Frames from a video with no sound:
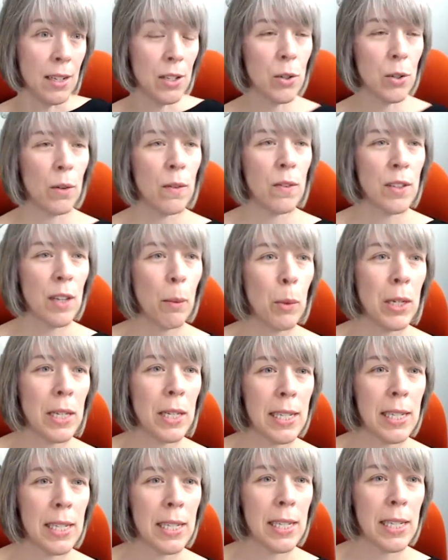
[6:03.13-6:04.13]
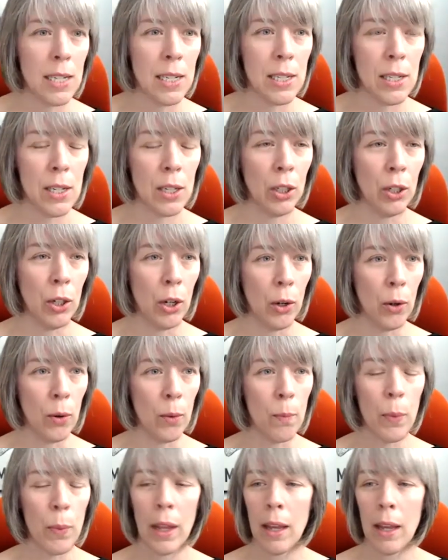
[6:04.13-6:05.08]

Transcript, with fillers: So if someone says, you know,